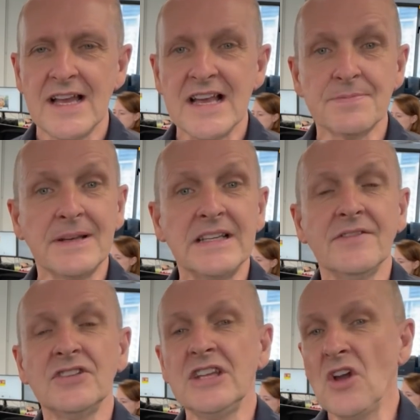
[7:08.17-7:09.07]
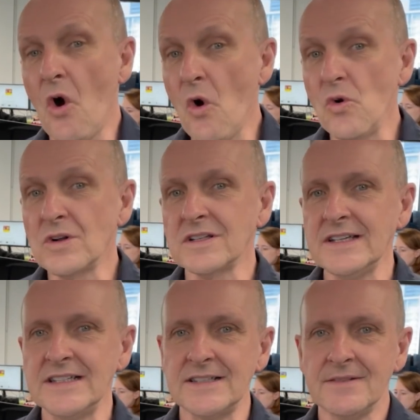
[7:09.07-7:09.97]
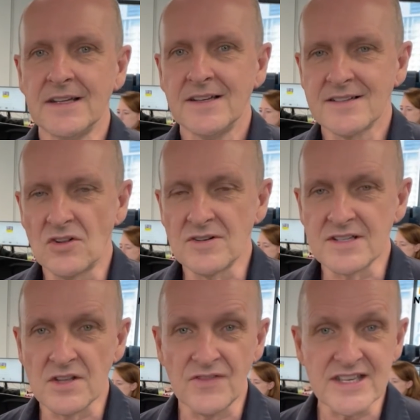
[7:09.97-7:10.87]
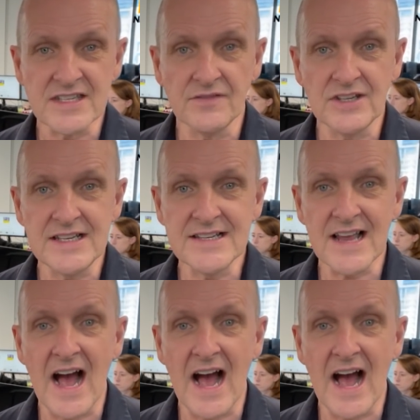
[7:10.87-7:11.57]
has been given the all clear as long as the festivities